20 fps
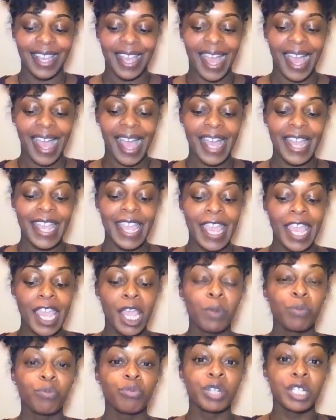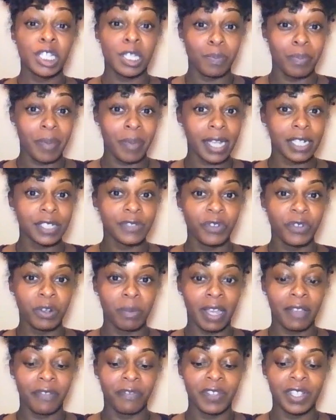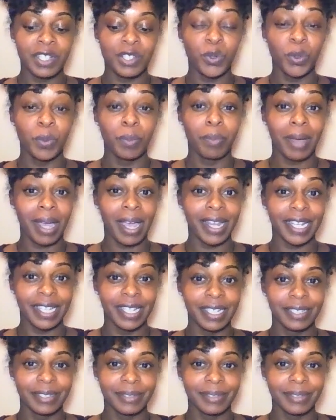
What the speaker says: I am respect for my physical body.